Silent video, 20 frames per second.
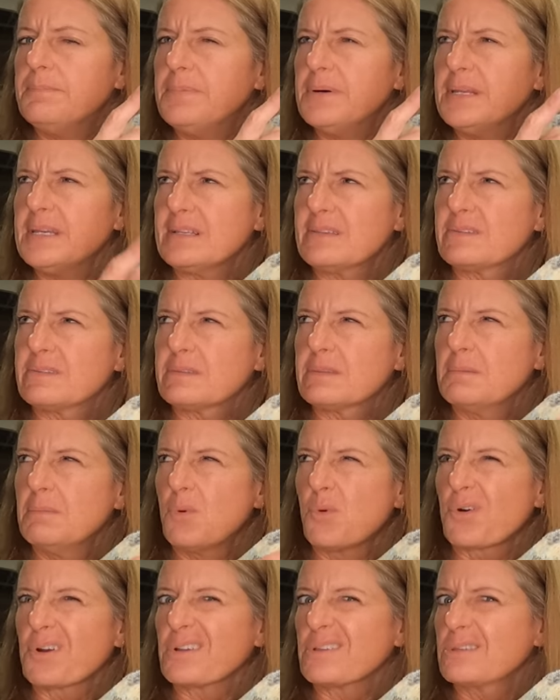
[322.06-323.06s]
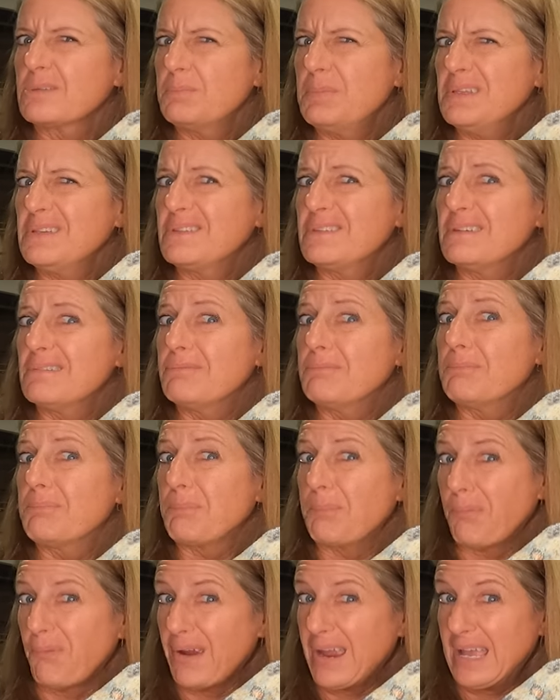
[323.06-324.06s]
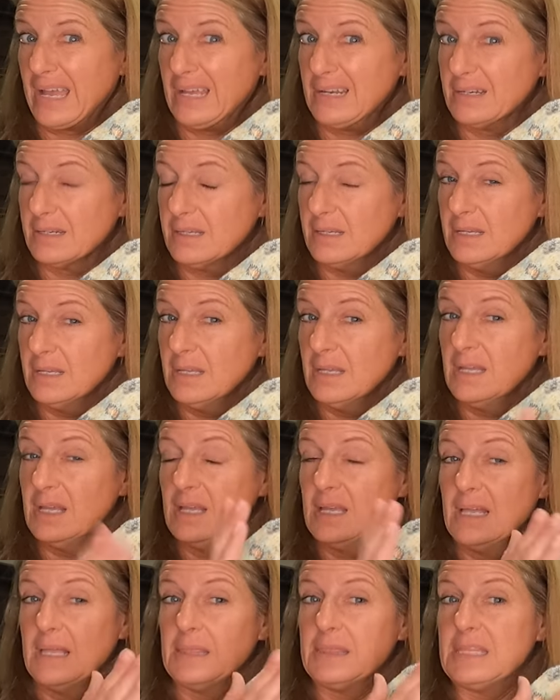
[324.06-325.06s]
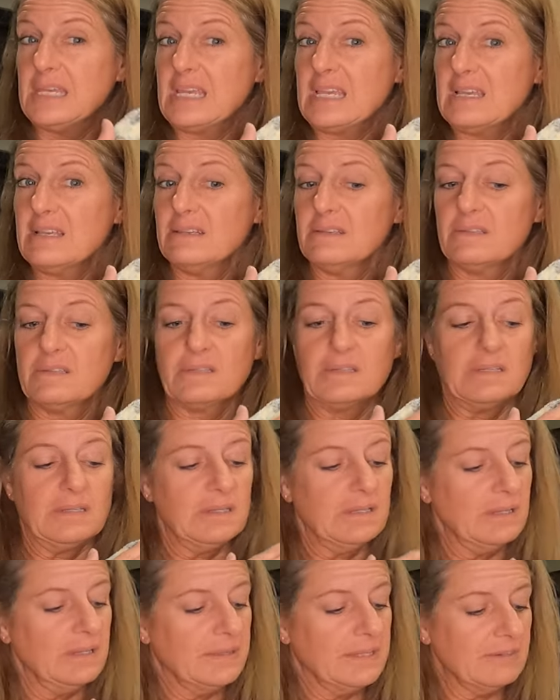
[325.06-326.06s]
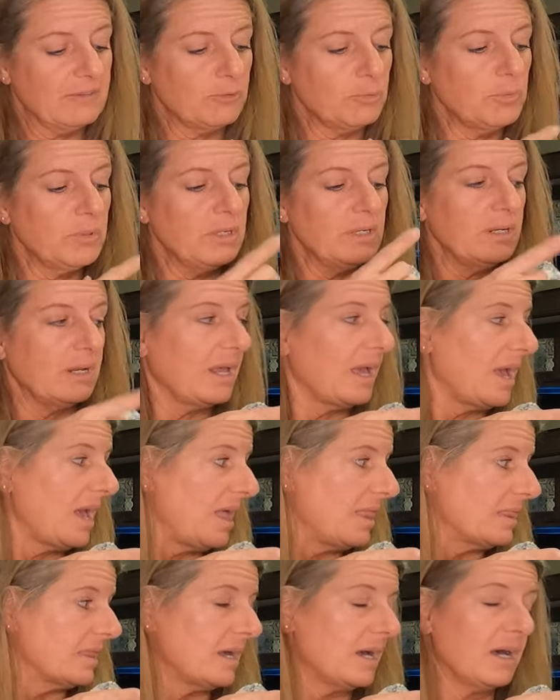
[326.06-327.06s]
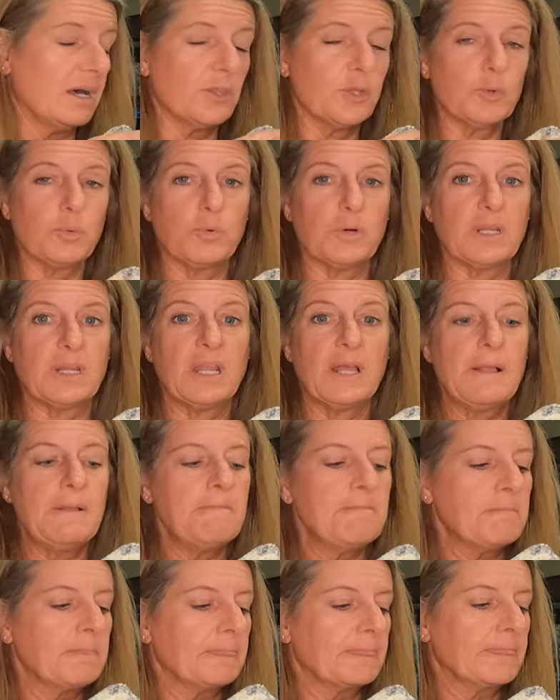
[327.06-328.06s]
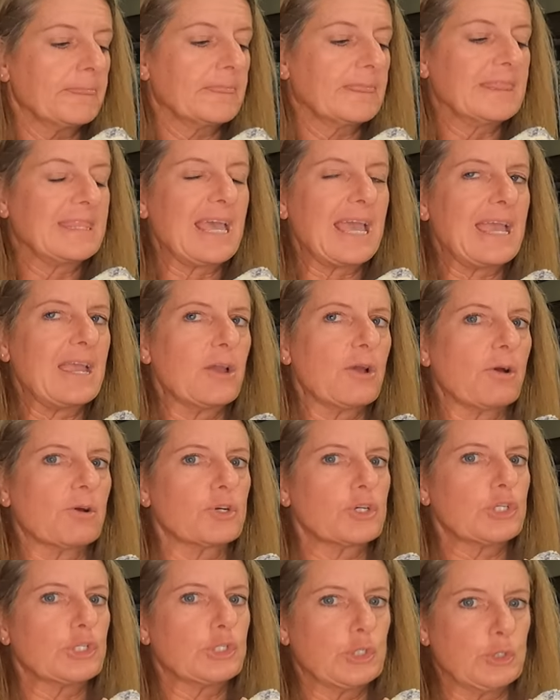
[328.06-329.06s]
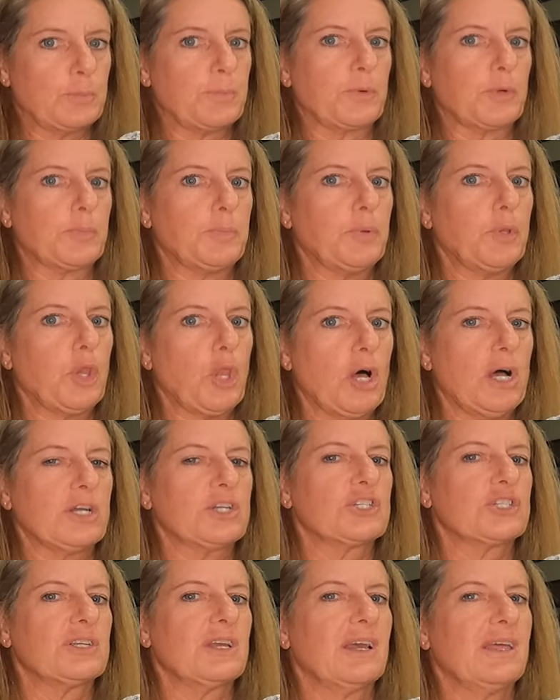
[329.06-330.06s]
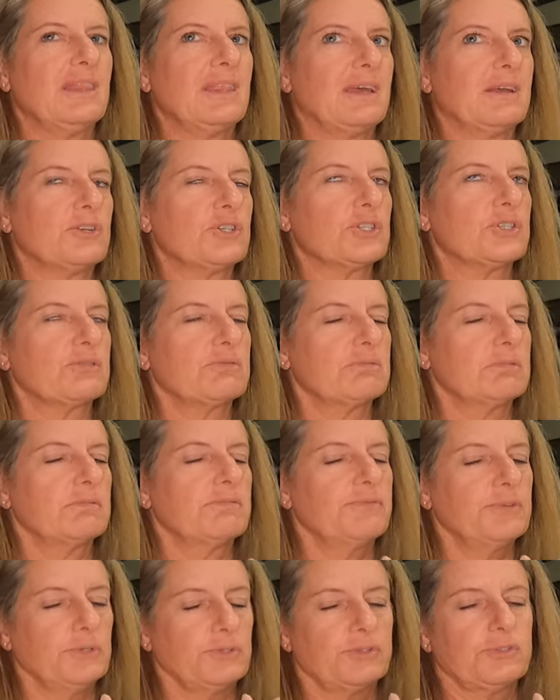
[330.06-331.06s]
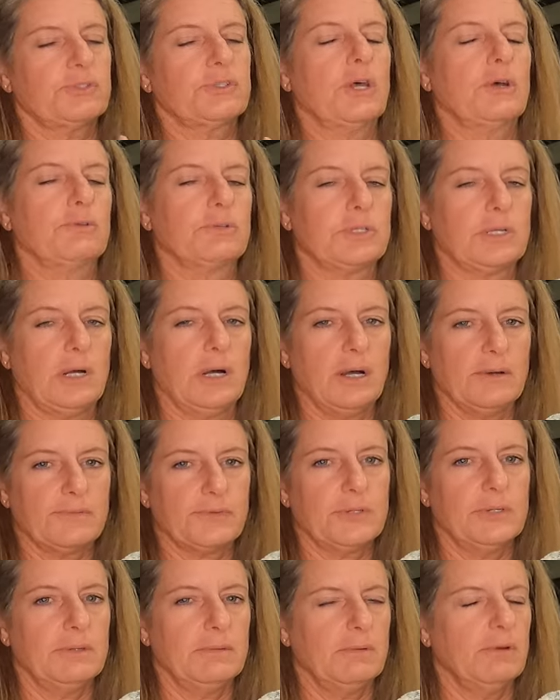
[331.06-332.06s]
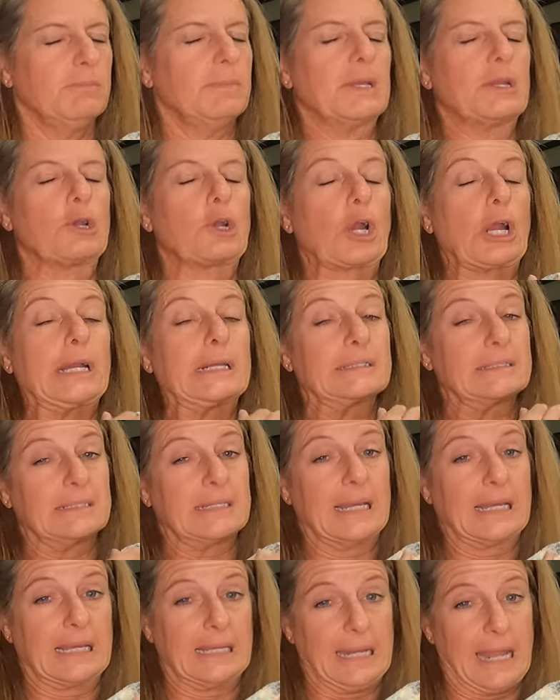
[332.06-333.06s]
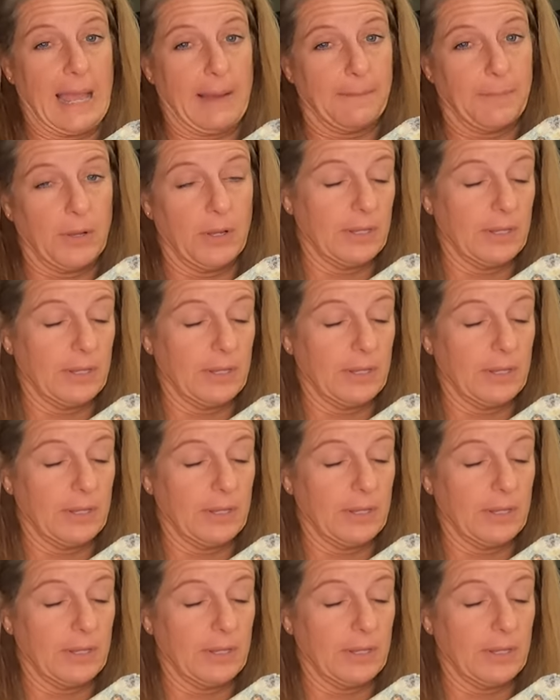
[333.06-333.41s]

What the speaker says: but it's the more expensive brand. This one and the other one, they are super plush and they just feel so soft. It'd be great to take a nap